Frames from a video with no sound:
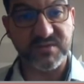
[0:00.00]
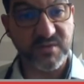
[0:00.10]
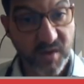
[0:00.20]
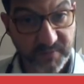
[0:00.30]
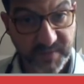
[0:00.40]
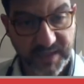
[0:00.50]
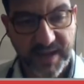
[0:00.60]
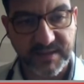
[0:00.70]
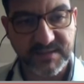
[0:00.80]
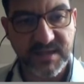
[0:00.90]

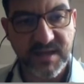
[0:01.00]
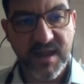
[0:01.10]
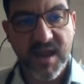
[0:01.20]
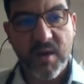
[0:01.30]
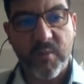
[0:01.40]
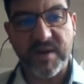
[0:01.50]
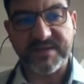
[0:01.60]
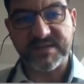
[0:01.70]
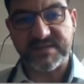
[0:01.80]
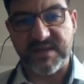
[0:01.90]
correlate
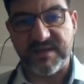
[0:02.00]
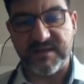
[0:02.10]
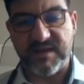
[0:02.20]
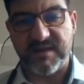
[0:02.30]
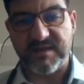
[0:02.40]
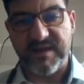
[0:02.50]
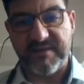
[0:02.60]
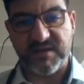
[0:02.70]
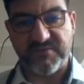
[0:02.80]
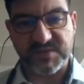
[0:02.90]
what is the
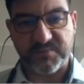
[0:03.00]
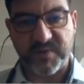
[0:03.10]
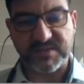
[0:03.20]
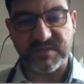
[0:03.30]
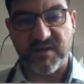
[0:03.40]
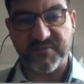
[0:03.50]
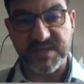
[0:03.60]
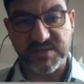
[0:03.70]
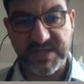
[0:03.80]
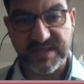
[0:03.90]
level of expression of
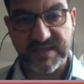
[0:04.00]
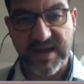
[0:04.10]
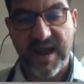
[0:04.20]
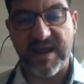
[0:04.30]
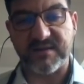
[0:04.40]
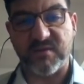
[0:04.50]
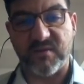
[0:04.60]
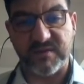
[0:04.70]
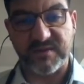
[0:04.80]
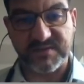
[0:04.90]
the gene and
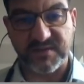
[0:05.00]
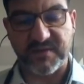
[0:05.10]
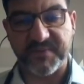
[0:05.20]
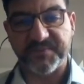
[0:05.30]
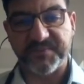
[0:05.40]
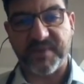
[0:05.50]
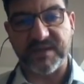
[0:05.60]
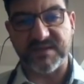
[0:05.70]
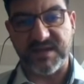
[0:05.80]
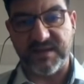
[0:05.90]
also
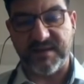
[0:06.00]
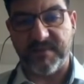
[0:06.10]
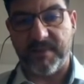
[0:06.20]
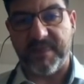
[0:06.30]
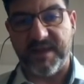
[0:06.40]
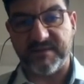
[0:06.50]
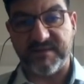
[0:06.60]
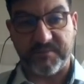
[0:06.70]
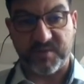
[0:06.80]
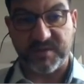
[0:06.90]
the
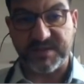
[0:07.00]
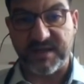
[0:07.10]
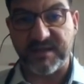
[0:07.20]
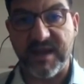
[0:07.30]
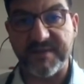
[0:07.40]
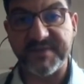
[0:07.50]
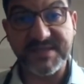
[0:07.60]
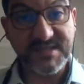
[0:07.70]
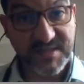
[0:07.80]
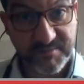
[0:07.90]
protein. And this
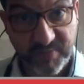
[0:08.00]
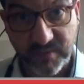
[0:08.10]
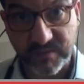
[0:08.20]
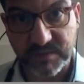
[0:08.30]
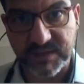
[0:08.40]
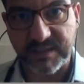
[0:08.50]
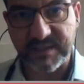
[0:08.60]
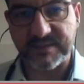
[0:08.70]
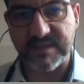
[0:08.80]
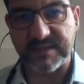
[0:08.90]
is important.
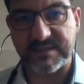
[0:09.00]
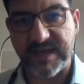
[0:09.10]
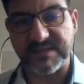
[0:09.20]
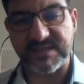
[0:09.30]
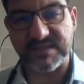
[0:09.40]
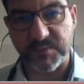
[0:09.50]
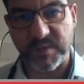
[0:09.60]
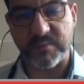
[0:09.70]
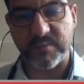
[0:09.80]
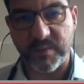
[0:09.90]
In that case,
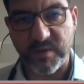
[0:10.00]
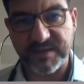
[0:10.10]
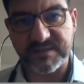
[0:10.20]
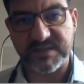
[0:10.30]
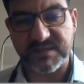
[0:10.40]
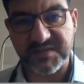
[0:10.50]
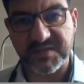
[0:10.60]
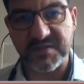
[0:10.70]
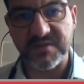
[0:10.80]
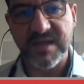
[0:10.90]
we wanted
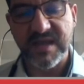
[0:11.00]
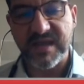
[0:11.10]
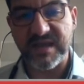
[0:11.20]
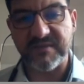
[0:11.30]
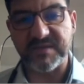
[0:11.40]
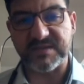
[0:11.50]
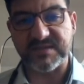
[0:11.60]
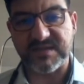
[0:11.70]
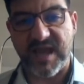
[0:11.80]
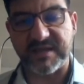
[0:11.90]
to even
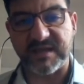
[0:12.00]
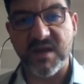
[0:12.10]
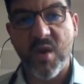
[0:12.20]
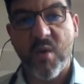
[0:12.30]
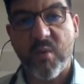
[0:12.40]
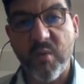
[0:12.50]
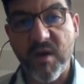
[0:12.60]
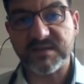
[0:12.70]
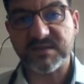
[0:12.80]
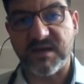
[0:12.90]
study
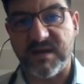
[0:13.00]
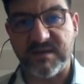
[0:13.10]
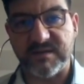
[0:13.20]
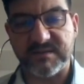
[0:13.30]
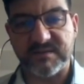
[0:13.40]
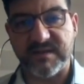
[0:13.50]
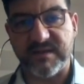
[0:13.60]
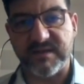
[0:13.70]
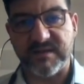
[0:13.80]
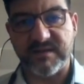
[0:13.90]
what are
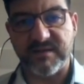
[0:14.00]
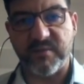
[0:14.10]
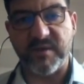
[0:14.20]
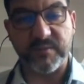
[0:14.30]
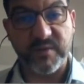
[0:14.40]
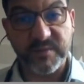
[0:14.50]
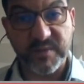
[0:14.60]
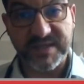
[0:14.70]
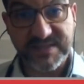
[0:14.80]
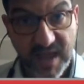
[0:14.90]
the
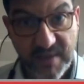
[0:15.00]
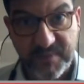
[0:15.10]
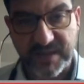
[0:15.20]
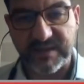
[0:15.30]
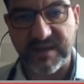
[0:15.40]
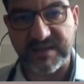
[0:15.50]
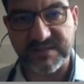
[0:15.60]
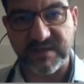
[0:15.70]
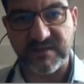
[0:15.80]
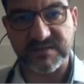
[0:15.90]
what is happening at a
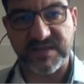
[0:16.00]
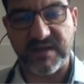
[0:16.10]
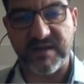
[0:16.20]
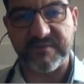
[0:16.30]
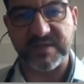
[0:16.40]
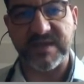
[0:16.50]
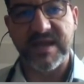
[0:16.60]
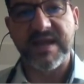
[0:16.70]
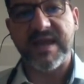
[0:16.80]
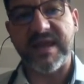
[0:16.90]
single cell level
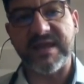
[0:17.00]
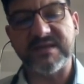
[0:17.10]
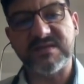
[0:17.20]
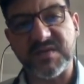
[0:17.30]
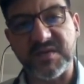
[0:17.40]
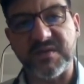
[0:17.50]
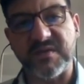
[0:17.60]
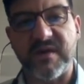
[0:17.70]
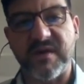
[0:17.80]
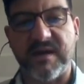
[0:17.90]

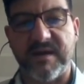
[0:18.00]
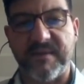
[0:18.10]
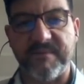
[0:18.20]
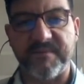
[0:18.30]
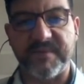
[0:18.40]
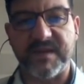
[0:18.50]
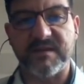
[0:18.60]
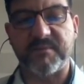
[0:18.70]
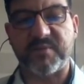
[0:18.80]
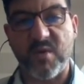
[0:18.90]
into
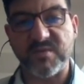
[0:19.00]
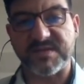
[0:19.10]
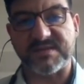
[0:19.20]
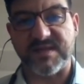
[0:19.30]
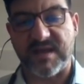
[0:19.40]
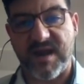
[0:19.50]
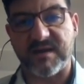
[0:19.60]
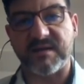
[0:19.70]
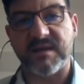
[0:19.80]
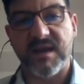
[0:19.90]
processes that
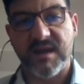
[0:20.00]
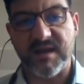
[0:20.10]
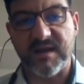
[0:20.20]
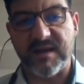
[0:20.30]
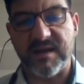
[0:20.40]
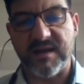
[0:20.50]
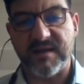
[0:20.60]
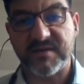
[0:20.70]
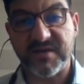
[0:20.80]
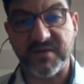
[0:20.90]
are
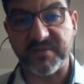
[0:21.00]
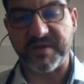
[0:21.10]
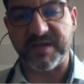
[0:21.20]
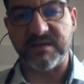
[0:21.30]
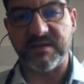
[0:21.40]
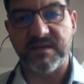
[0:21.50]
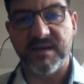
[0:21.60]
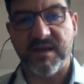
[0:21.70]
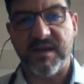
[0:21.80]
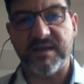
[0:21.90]
occurring
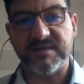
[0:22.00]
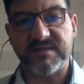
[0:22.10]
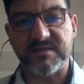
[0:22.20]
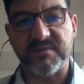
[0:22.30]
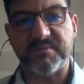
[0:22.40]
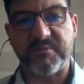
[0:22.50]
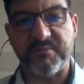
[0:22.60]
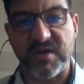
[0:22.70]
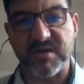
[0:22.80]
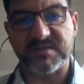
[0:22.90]
into
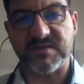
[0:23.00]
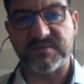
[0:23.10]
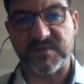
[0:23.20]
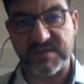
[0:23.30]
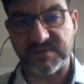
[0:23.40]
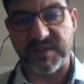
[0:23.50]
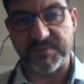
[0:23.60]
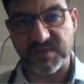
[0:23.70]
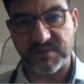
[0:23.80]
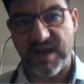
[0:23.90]

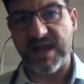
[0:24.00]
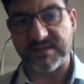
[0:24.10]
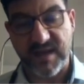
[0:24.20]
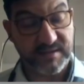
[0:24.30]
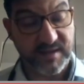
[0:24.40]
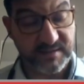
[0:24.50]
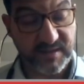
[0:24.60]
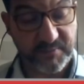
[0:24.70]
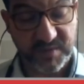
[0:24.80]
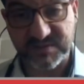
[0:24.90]
post-transcription at
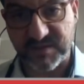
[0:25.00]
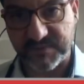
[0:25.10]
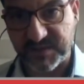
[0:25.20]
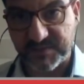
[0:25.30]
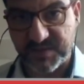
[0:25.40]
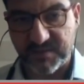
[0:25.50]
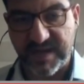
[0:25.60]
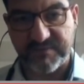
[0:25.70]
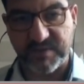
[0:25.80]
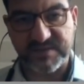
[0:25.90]
the post-transcription level.